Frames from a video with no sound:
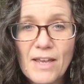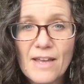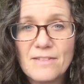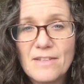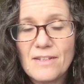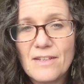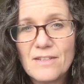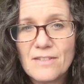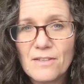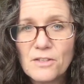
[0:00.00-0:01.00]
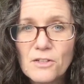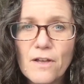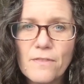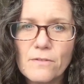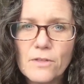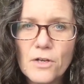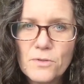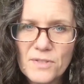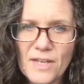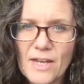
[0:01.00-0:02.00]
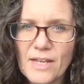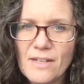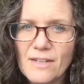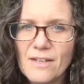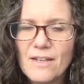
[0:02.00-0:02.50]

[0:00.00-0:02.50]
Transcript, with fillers: acid is a little on the low side.